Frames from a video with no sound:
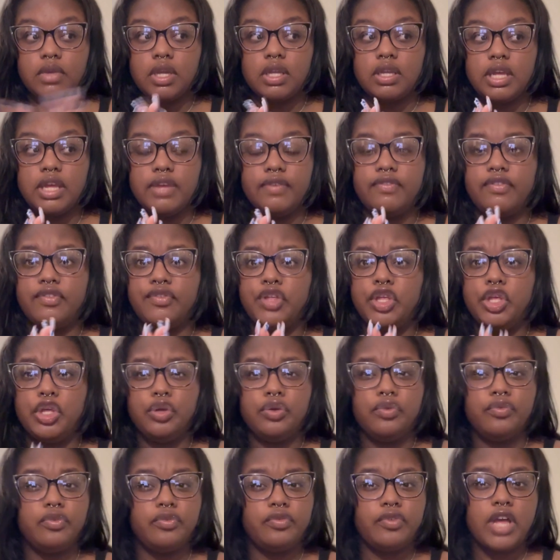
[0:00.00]
if
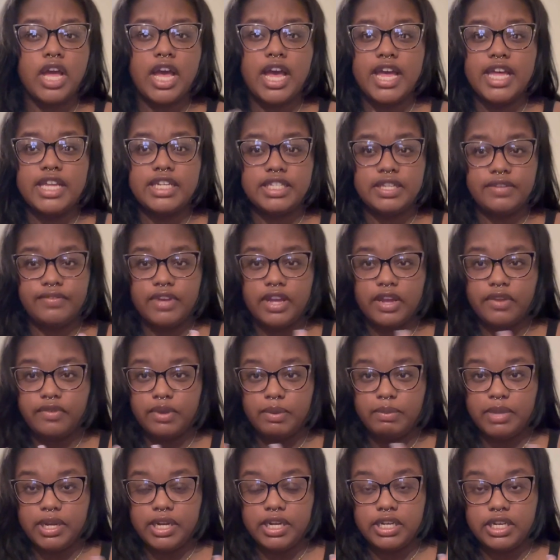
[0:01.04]
you guys have ever
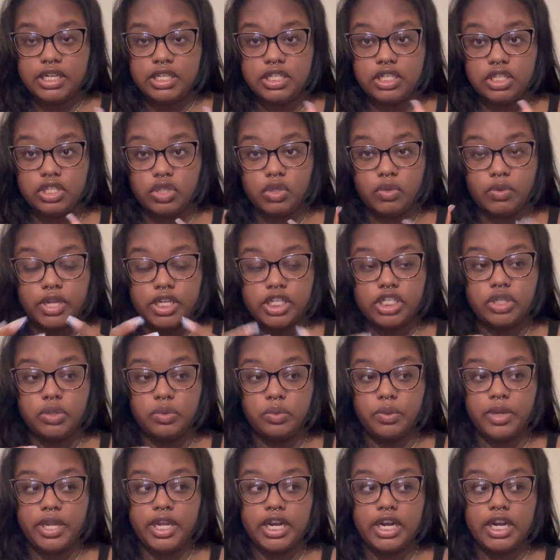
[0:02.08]
been in a situation
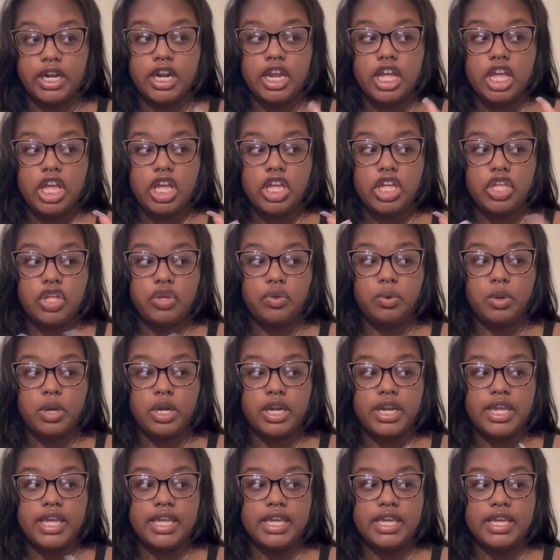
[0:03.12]
where you were
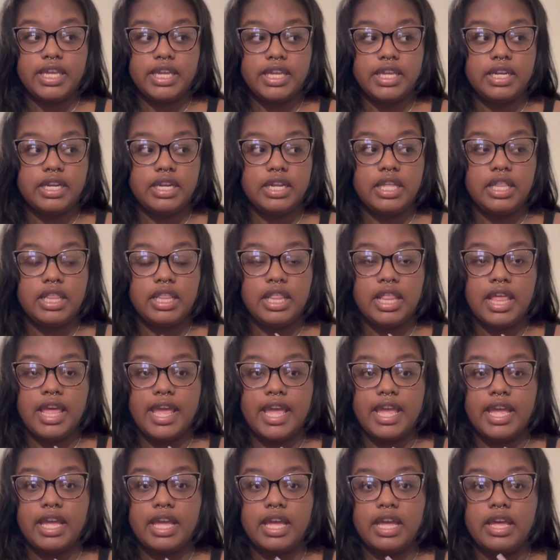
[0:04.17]
in
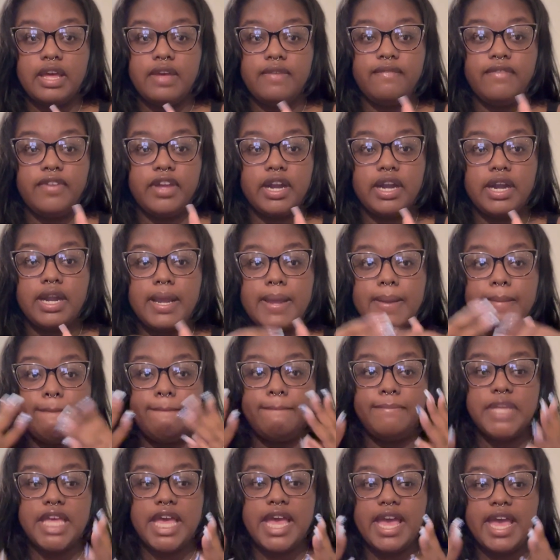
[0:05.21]
like a very
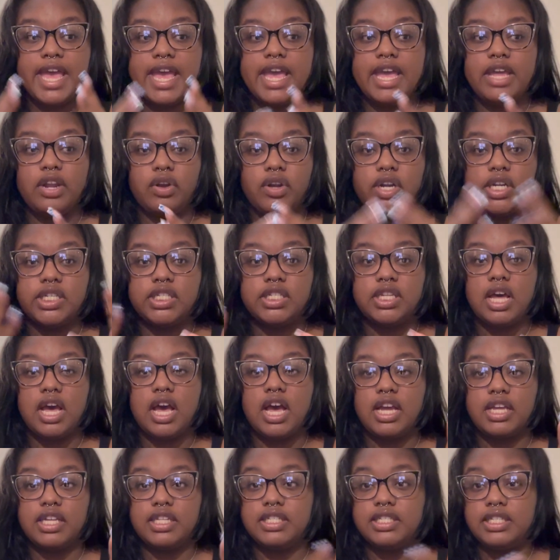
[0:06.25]
bad or
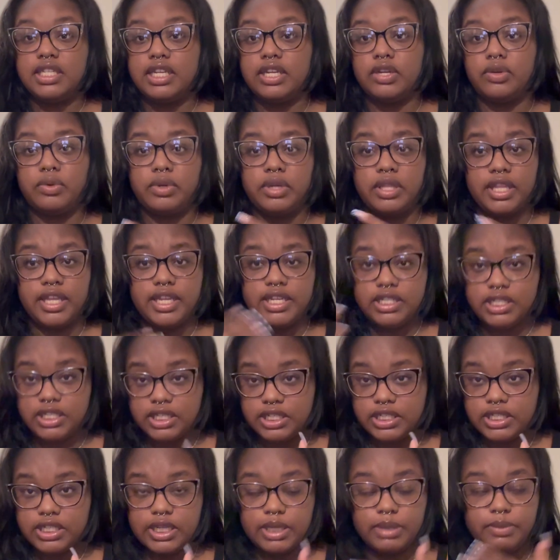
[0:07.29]
toxic
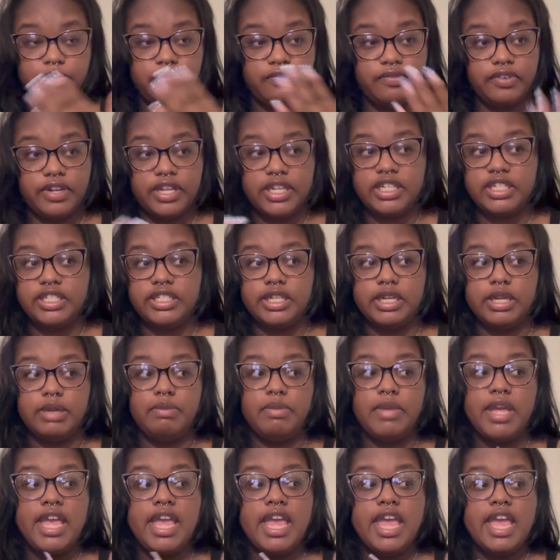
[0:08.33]
relationship, friendship,
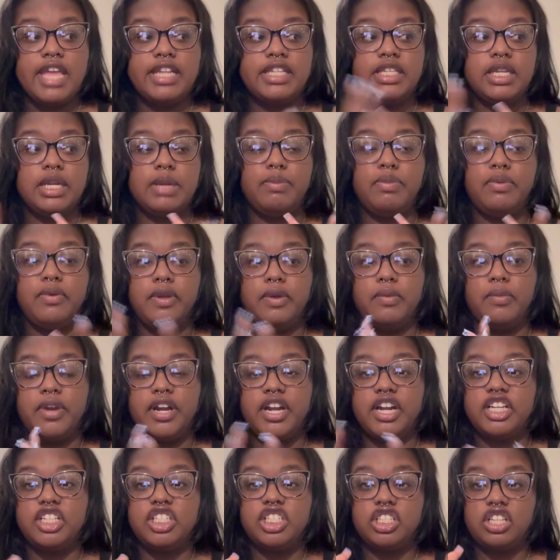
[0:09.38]
to the point where
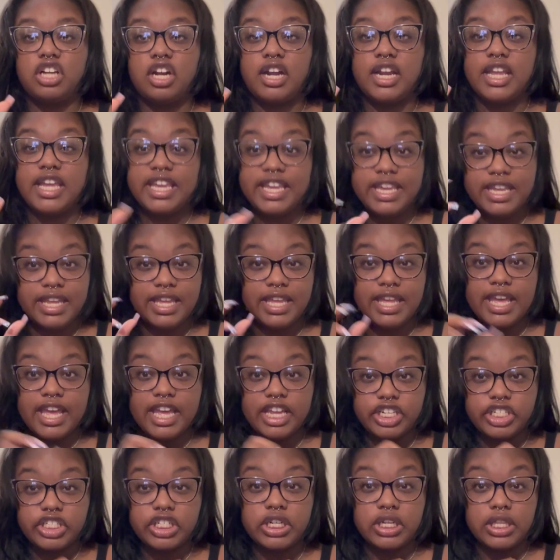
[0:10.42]
it started eating
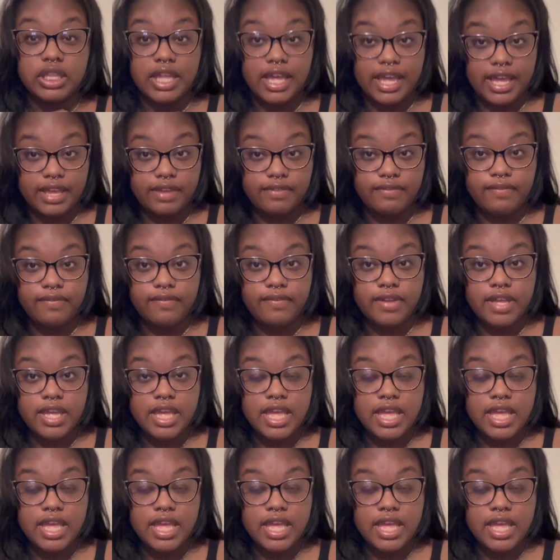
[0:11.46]
at your life